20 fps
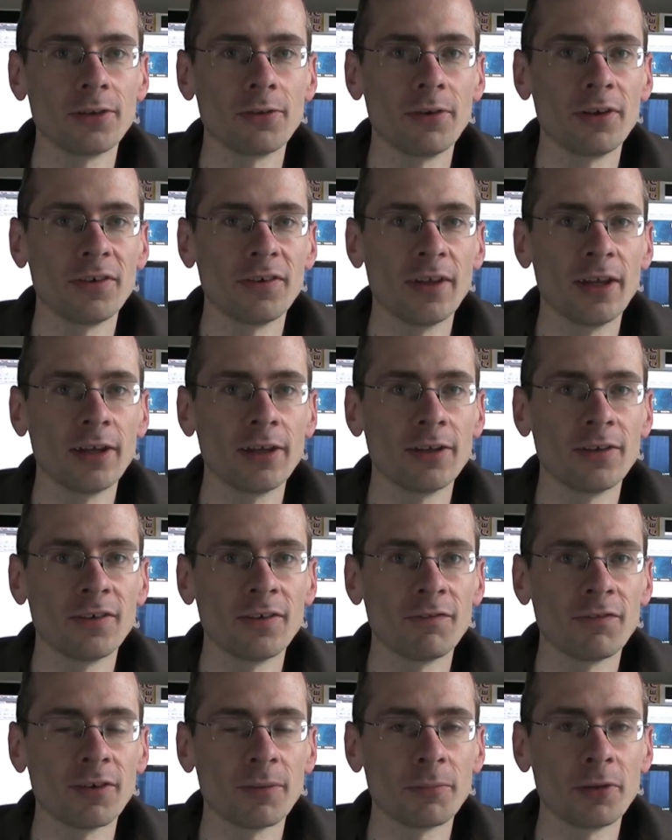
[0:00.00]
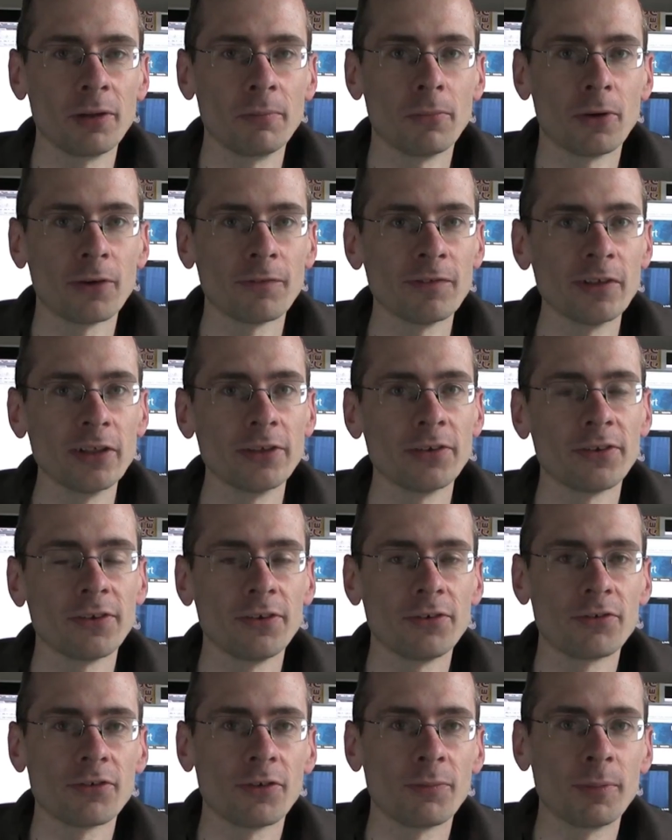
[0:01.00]
USA as if something marvelous
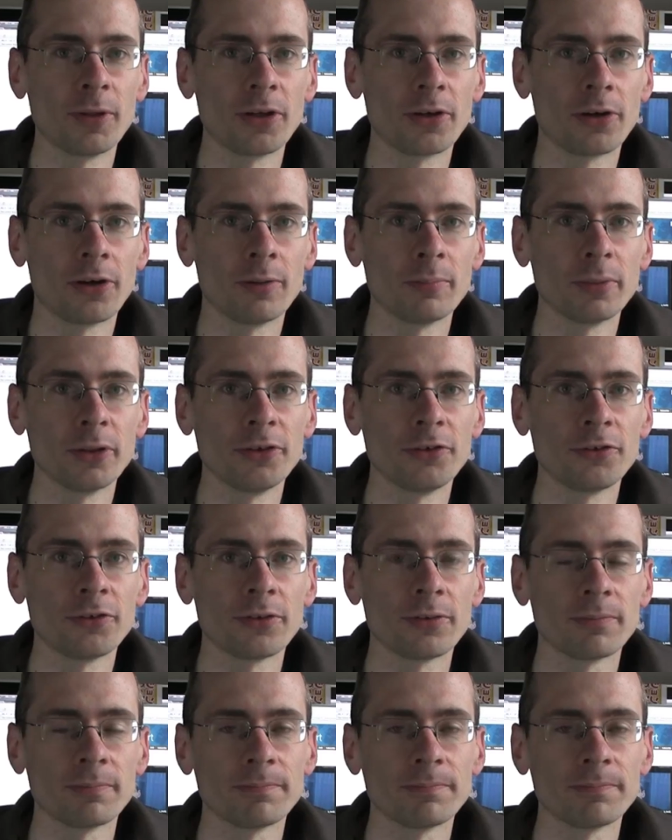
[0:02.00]
has just been accomplished.